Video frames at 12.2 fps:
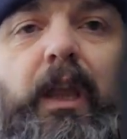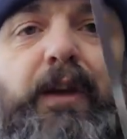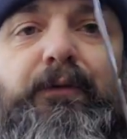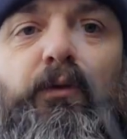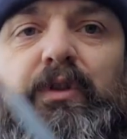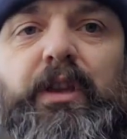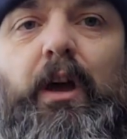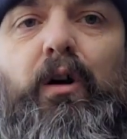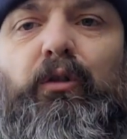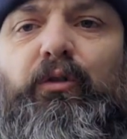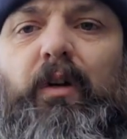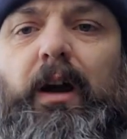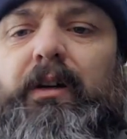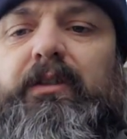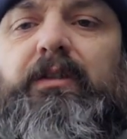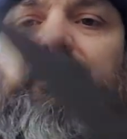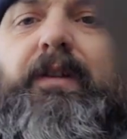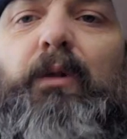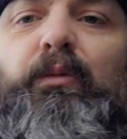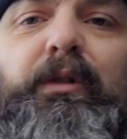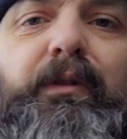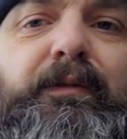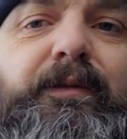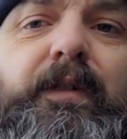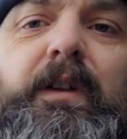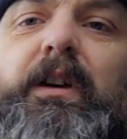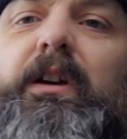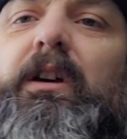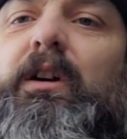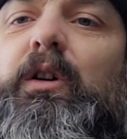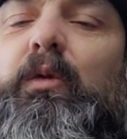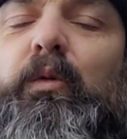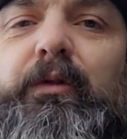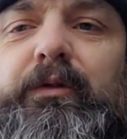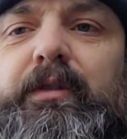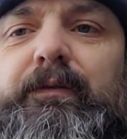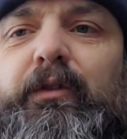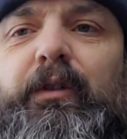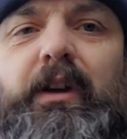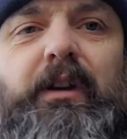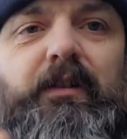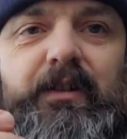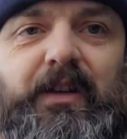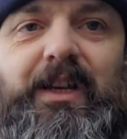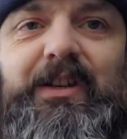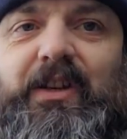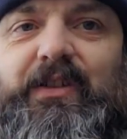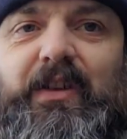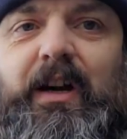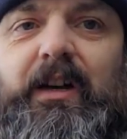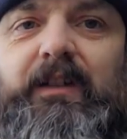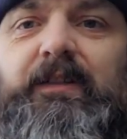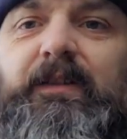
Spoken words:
if it was the old grinds, that wouldn't have done it as easy as that.